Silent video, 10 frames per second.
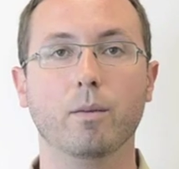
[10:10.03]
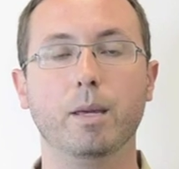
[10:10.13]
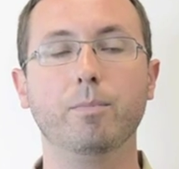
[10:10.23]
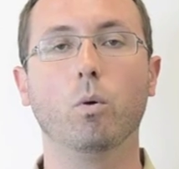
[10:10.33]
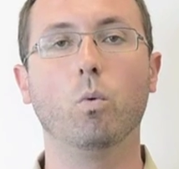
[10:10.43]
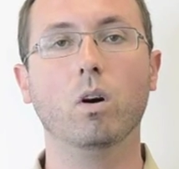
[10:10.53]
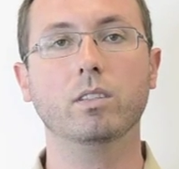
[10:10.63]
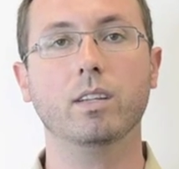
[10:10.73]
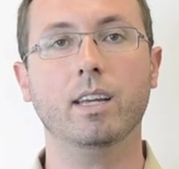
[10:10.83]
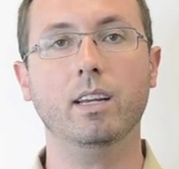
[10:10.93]
People want
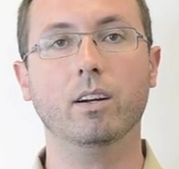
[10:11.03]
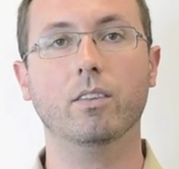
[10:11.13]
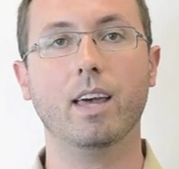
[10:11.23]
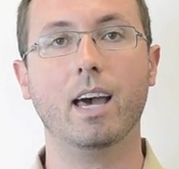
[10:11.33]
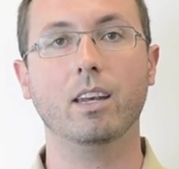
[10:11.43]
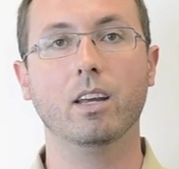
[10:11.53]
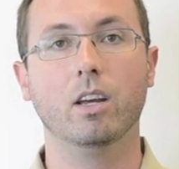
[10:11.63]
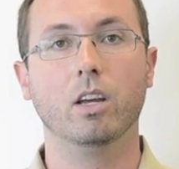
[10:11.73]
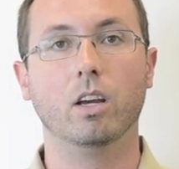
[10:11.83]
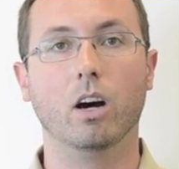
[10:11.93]
to hear that
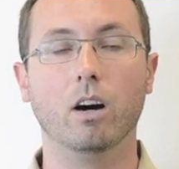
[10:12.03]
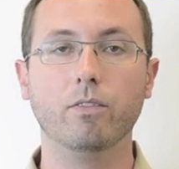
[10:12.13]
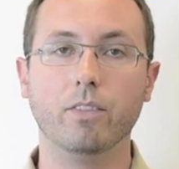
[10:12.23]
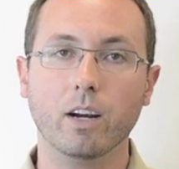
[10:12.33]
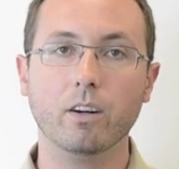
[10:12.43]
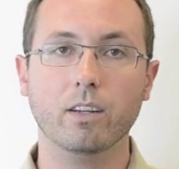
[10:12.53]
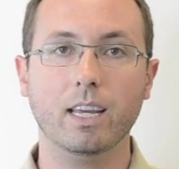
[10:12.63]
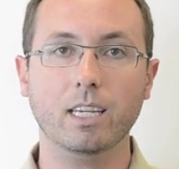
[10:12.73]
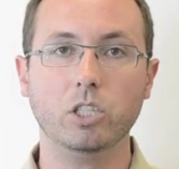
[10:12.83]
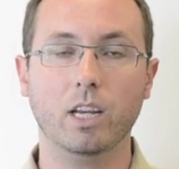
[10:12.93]
of their
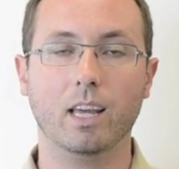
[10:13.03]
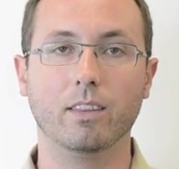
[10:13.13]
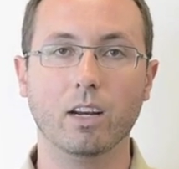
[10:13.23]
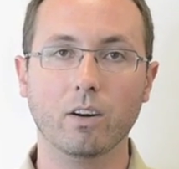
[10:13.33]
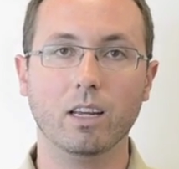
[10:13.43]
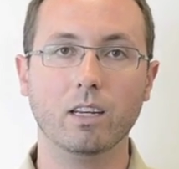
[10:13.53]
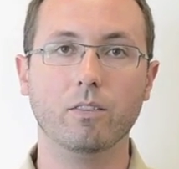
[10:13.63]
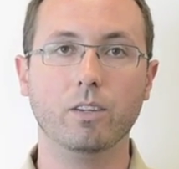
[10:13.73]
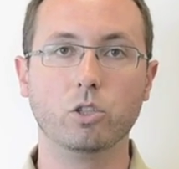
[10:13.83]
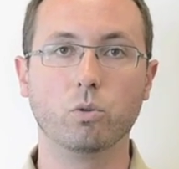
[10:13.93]
niche and their
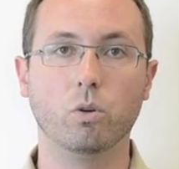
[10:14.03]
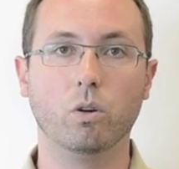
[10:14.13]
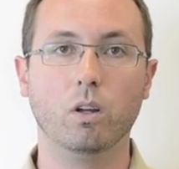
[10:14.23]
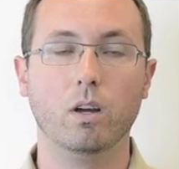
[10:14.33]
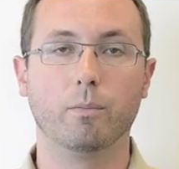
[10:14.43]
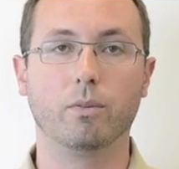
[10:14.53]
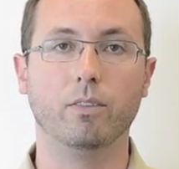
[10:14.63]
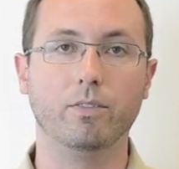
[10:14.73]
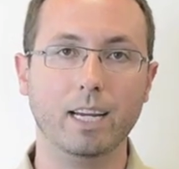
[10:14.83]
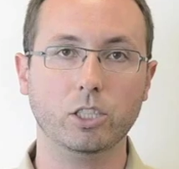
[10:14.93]
individual
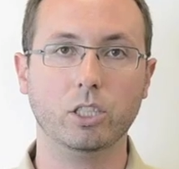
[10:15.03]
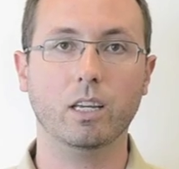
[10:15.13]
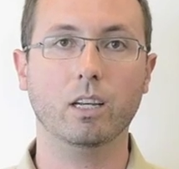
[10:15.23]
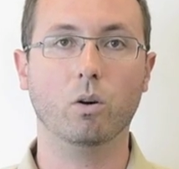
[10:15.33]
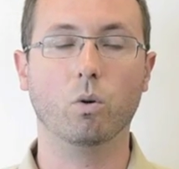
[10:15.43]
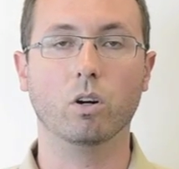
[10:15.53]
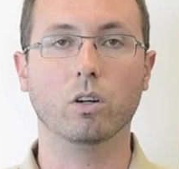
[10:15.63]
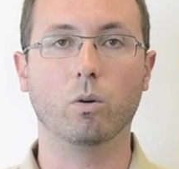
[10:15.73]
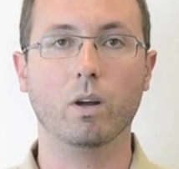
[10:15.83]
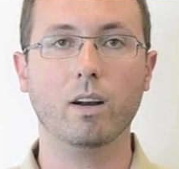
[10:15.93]
profession or
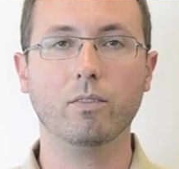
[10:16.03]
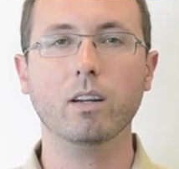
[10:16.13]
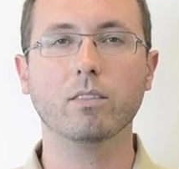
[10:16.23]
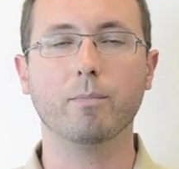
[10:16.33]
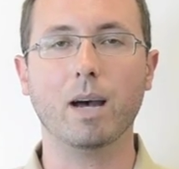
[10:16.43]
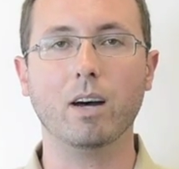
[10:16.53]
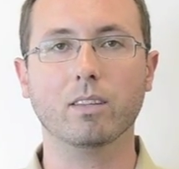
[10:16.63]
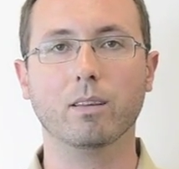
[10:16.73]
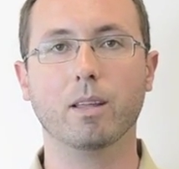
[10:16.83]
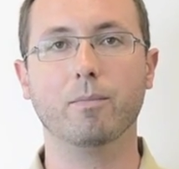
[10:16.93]
whatever it is about
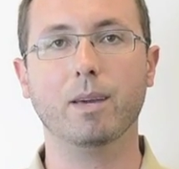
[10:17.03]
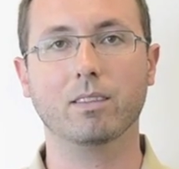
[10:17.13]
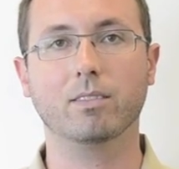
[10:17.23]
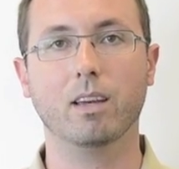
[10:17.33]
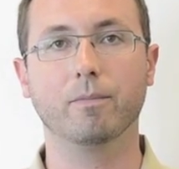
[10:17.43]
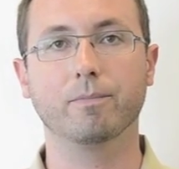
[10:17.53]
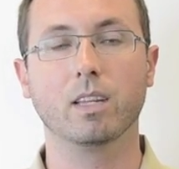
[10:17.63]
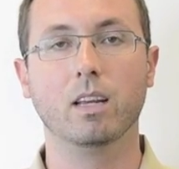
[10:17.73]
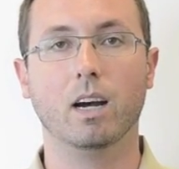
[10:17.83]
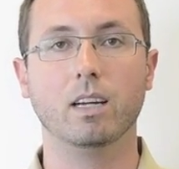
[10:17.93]
them that makes them
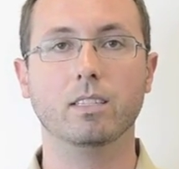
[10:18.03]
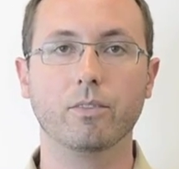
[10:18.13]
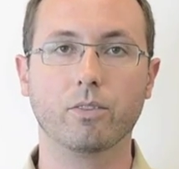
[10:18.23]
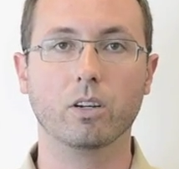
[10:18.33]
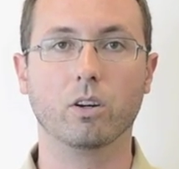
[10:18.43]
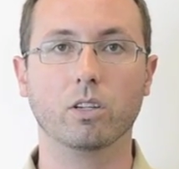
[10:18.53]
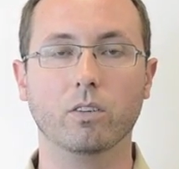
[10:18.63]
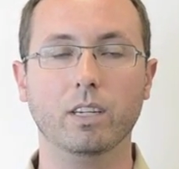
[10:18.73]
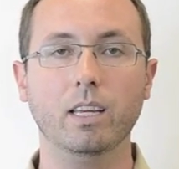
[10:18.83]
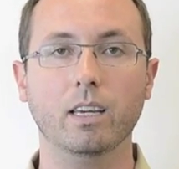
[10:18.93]
different or
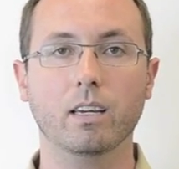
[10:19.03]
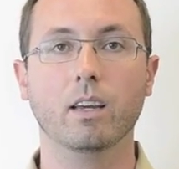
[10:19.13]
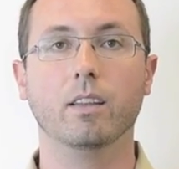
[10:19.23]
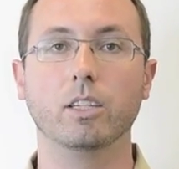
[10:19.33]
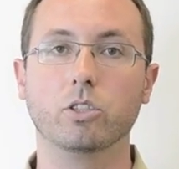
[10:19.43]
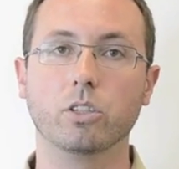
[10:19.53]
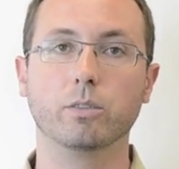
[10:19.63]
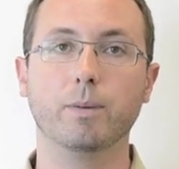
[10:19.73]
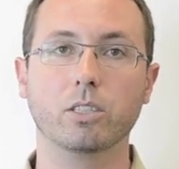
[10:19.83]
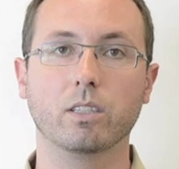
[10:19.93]
unique, that you're a
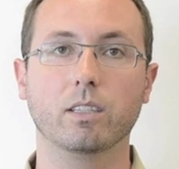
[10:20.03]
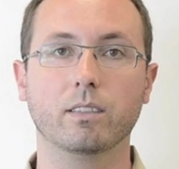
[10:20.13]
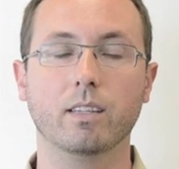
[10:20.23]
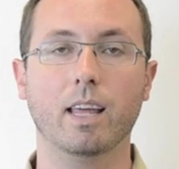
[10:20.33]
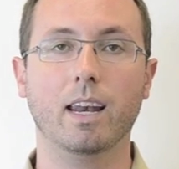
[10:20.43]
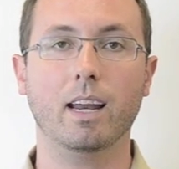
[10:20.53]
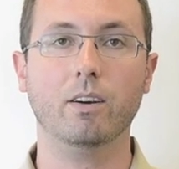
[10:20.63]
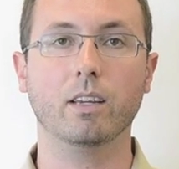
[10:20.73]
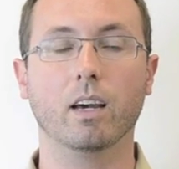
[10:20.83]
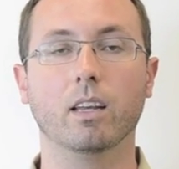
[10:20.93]
specialist in that
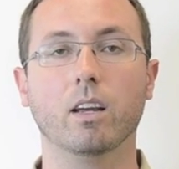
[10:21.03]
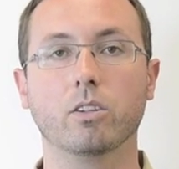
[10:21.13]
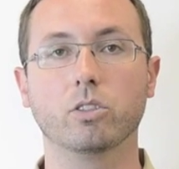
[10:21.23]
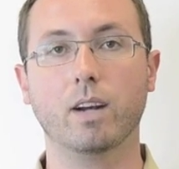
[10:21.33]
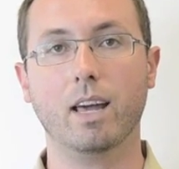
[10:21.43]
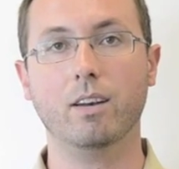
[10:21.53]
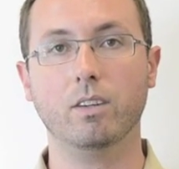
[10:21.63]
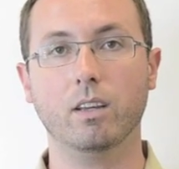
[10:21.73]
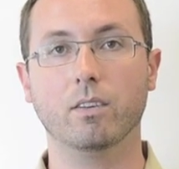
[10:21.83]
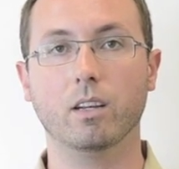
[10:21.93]
area. Another
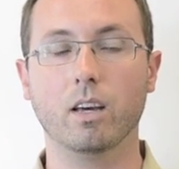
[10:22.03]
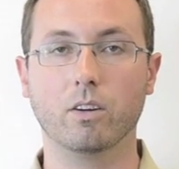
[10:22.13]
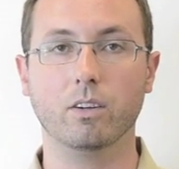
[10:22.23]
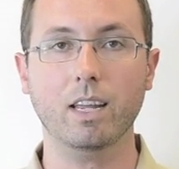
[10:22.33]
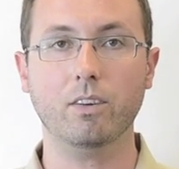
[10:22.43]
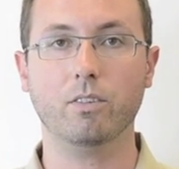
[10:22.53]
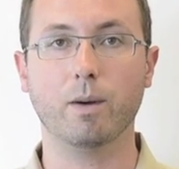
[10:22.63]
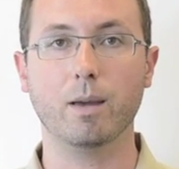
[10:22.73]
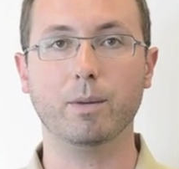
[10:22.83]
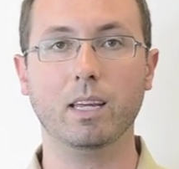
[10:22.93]
strategy of another niche
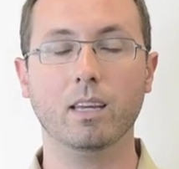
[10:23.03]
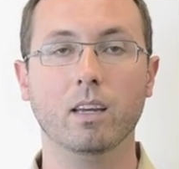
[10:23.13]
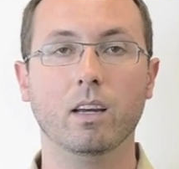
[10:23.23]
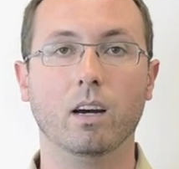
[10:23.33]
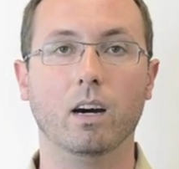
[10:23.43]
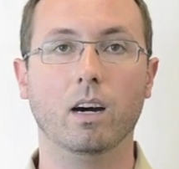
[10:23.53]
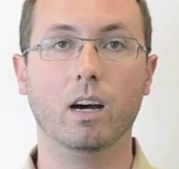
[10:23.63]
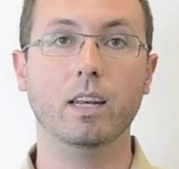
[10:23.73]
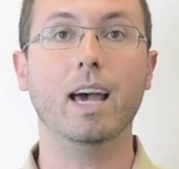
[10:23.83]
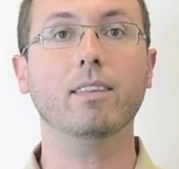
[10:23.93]
might be
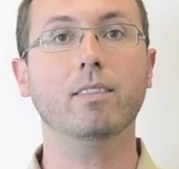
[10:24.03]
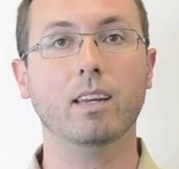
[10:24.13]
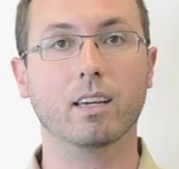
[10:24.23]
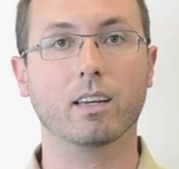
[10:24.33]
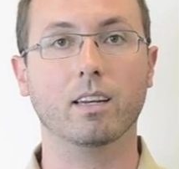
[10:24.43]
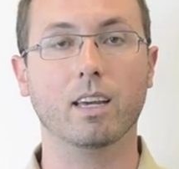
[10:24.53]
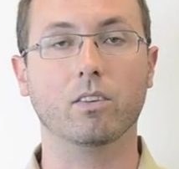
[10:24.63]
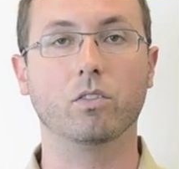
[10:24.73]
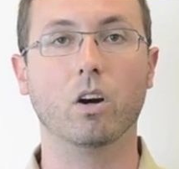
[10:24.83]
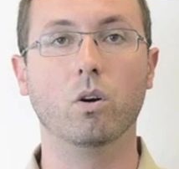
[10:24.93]
an ethnic niche.
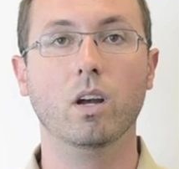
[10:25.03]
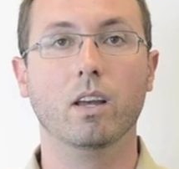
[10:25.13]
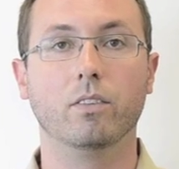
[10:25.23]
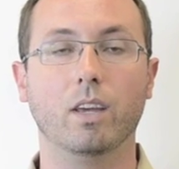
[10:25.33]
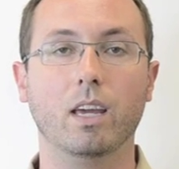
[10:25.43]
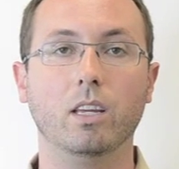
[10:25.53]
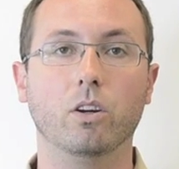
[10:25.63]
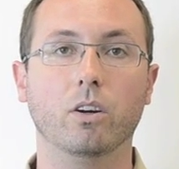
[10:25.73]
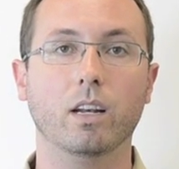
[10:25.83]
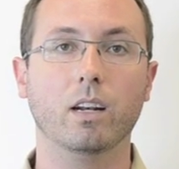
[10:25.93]
So say
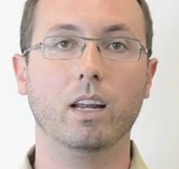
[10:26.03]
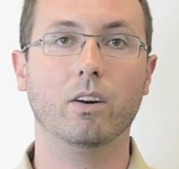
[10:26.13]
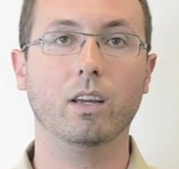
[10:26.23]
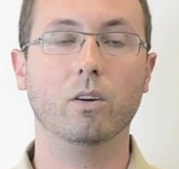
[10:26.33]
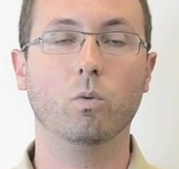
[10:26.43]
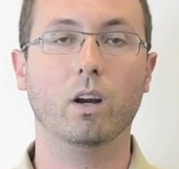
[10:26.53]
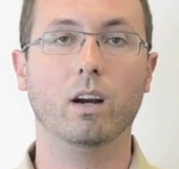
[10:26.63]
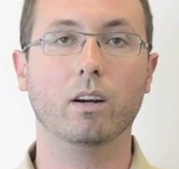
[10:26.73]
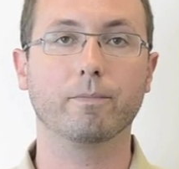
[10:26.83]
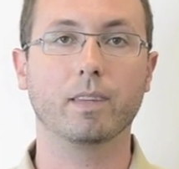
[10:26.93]
you're in an area
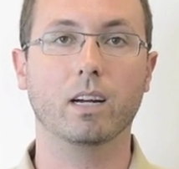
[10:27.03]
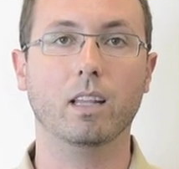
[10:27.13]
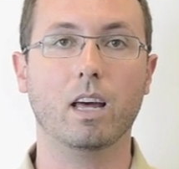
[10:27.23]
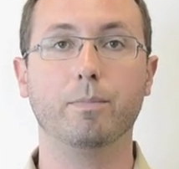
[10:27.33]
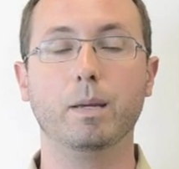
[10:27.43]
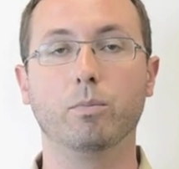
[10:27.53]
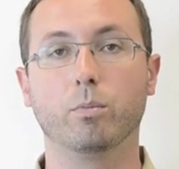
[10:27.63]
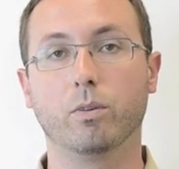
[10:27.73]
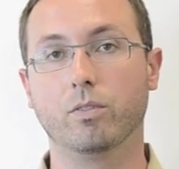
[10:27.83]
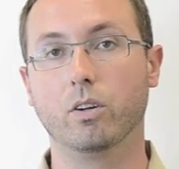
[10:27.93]
where a lot of people
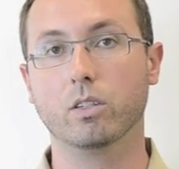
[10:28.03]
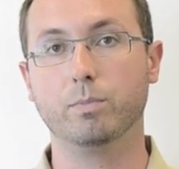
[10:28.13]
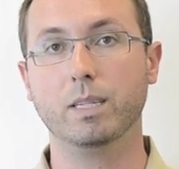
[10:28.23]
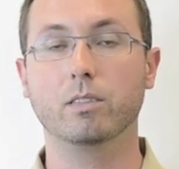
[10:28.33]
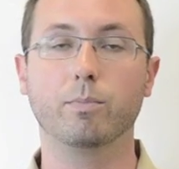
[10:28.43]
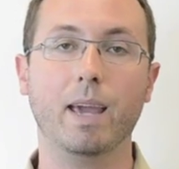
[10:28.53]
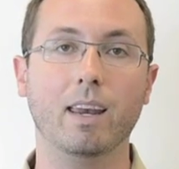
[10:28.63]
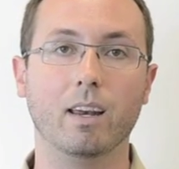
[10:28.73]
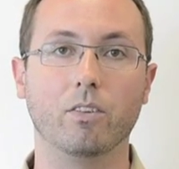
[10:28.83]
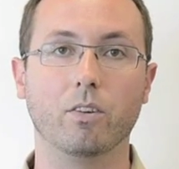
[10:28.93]
prefer to speak
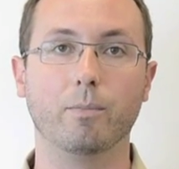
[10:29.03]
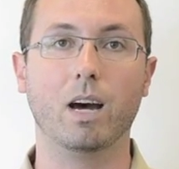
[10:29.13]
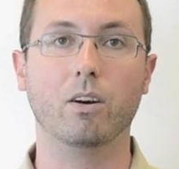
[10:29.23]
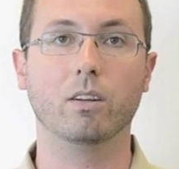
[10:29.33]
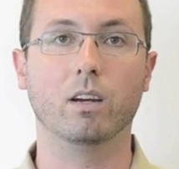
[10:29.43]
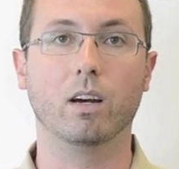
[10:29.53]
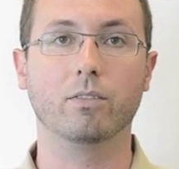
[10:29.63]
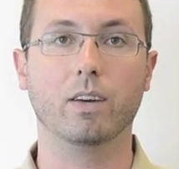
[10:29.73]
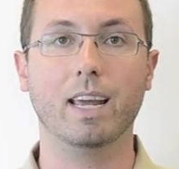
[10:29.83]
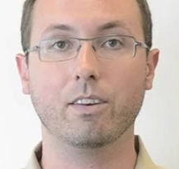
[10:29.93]
Spanish about
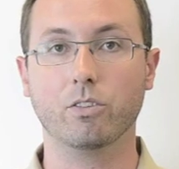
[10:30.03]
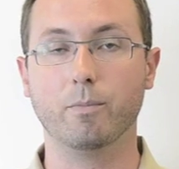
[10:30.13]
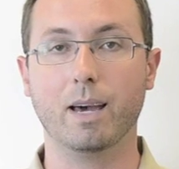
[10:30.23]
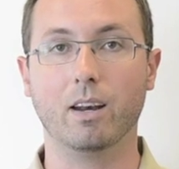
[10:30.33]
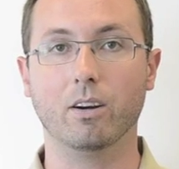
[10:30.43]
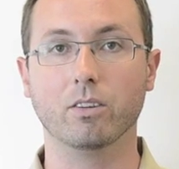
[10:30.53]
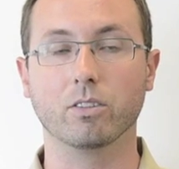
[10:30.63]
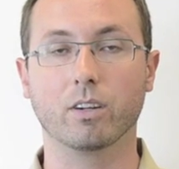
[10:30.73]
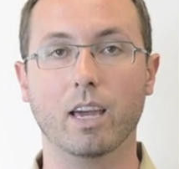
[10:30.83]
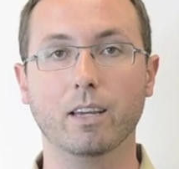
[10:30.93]
financial matters,
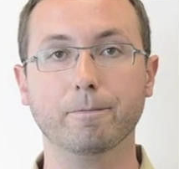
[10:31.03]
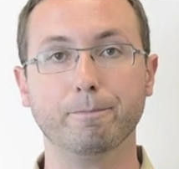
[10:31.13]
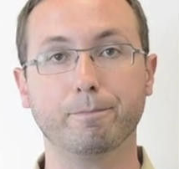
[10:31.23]
okay?